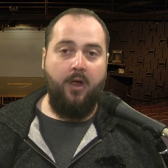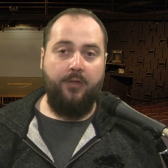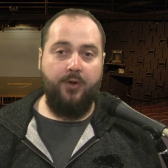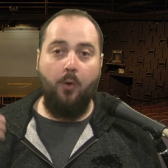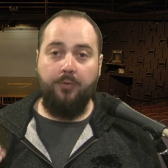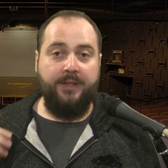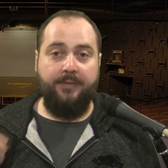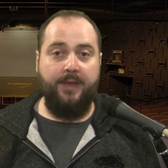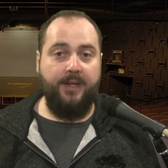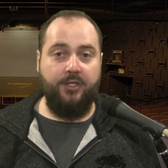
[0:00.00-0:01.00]
The only
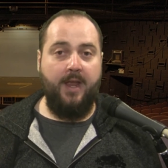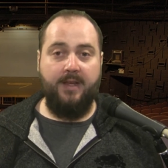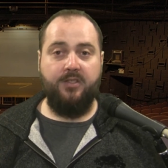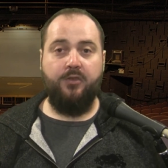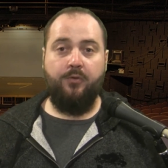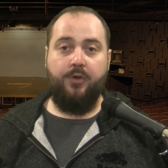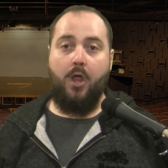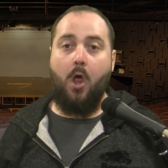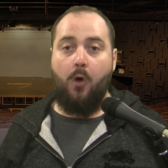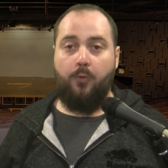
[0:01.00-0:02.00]
thing Chuang Tzu
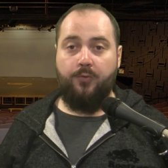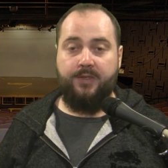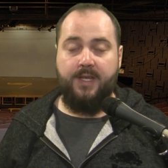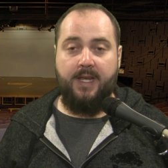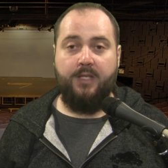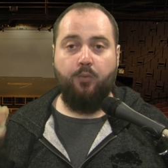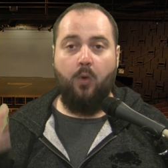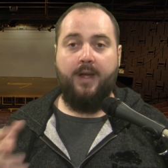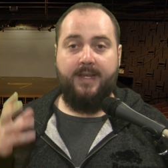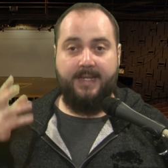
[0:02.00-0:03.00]
knows is
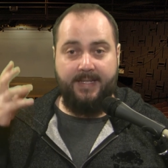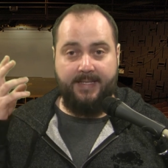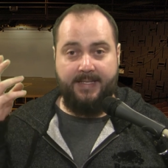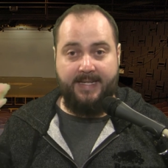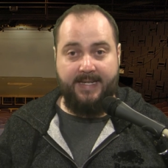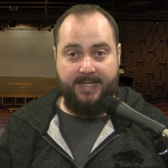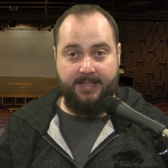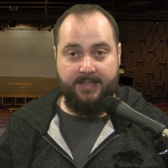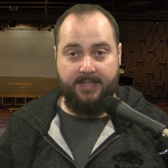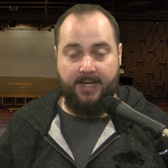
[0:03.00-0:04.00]
what he sees,